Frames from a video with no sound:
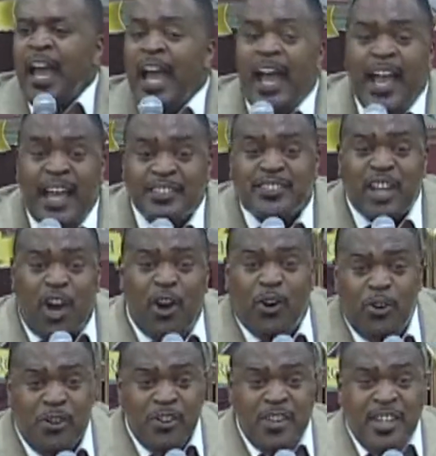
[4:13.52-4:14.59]
And
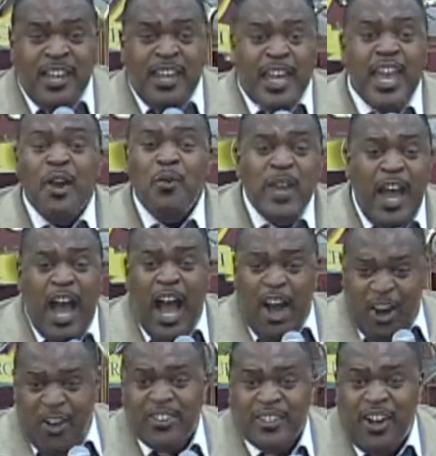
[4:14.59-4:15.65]
so here we are
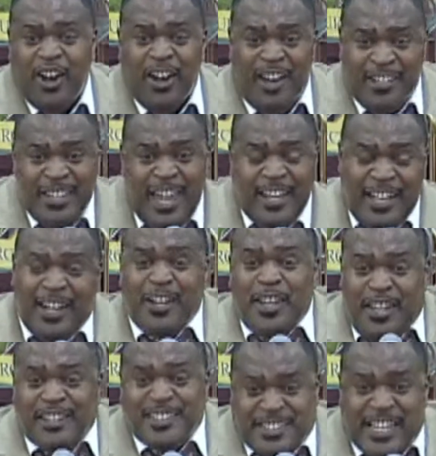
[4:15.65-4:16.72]
on, it
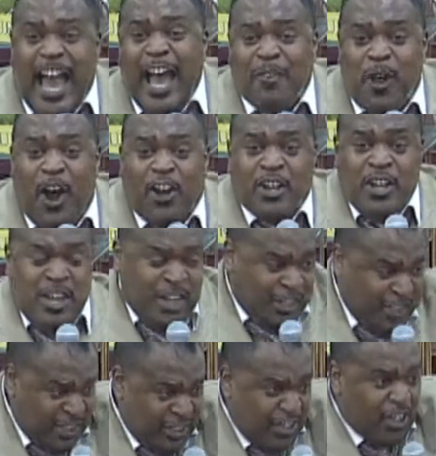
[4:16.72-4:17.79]
hit the sidewalk.
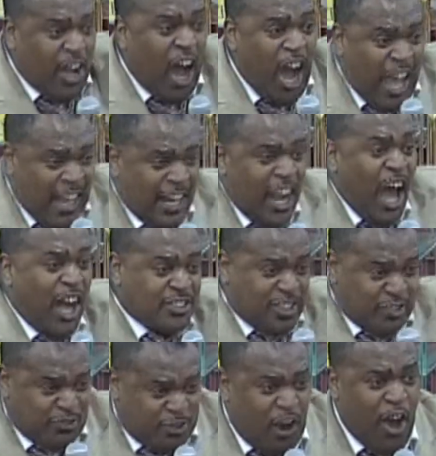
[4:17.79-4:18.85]
The car had
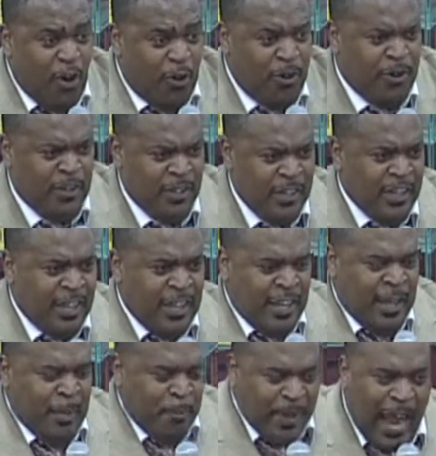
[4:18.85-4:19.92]
lost control.
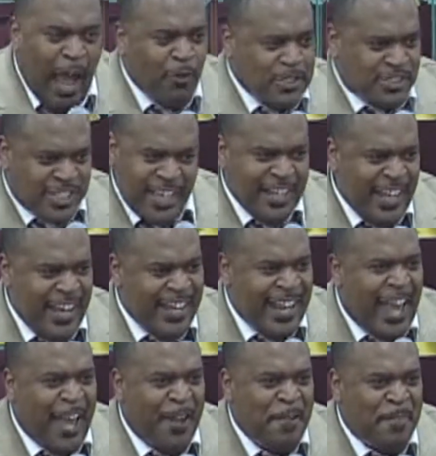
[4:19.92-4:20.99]
But I was sitting in
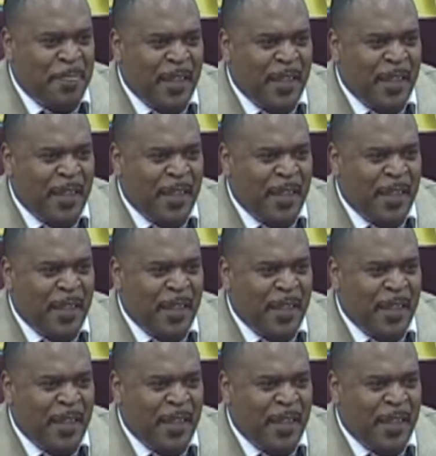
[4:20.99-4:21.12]
there.